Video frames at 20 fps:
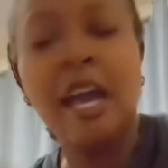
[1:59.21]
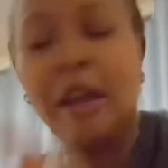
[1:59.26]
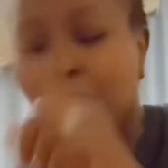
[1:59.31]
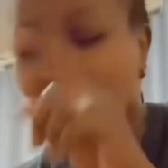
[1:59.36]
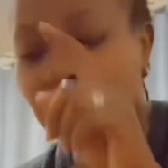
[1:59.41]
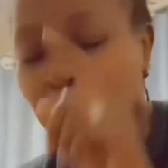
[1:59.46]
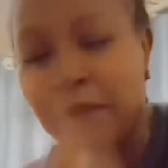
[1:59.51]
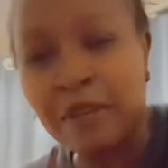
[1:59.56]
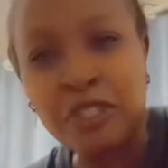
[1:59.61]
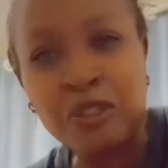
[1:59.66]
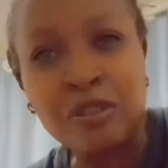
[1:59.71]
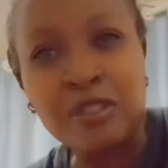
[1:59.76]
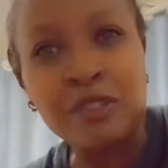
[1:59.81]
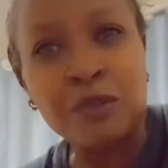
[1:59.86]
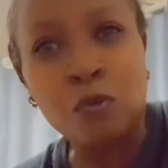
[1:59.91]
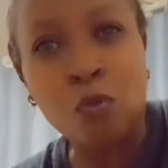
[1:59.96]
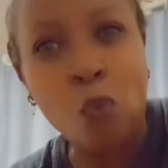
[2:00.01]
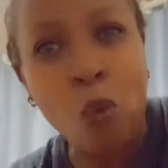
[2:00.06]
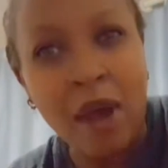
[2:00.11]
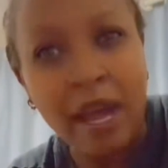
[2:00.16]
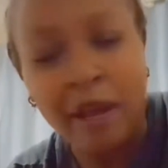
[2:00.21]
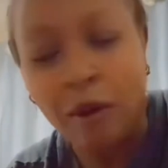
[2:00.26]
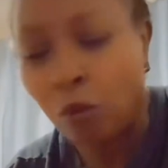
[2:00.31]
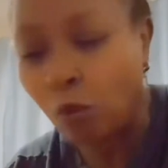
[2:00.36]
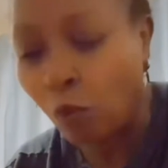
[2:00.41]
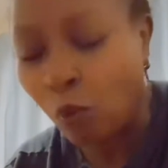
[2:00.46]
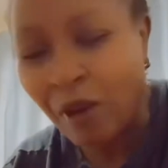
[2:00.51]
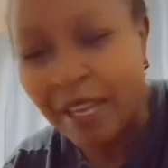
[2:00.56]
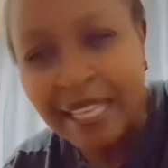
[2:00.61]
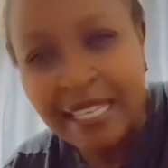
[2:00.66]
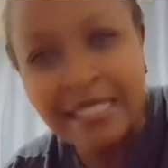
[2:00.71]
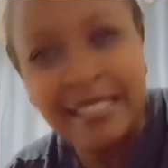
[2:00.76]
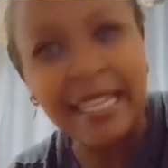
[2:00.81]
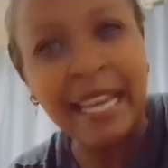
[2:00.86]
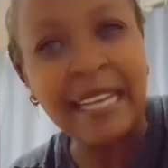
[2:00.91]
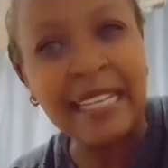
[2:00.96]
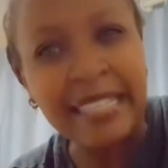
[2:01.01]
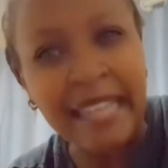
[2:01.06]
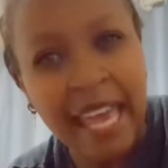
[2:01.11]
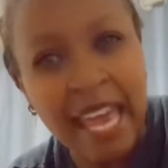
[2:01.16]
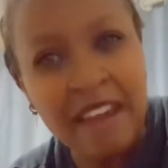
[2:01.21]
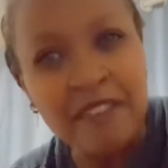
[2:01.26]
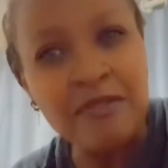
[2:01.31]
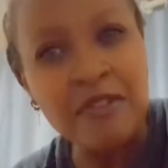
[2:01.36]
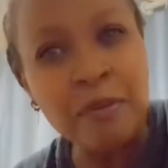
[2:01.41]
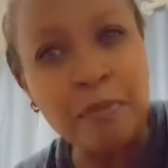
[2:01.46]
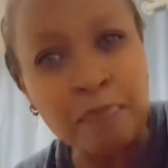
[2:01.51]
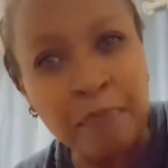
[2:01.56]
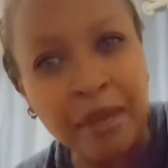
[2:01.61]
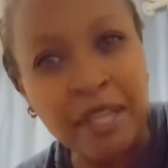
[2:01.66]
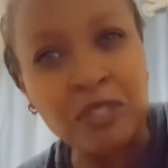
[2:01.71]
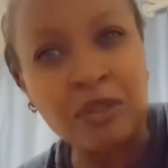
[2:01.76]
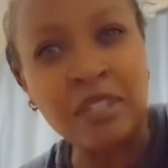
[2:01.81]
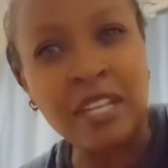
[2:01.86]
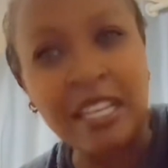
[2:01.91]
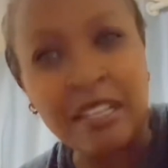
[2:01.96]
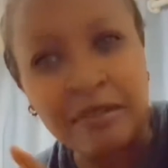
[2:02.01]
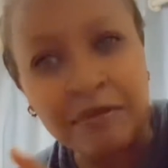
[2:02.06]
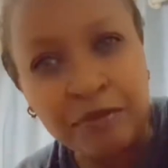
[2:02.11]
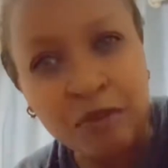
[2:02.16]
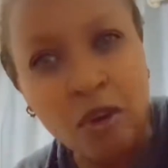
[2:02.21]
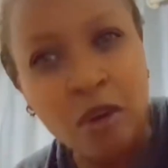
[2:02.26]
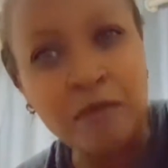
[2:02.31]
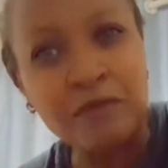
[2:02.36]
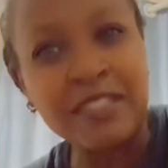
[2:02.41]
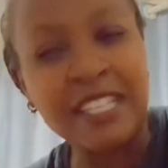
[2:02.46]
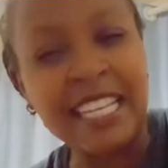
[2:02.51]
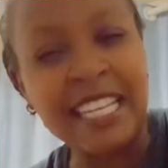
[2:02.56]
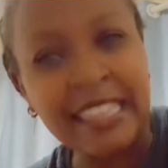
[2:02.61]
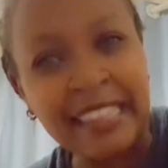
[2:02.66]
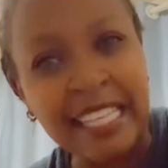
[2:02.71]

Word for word: he mentions one each and every person involved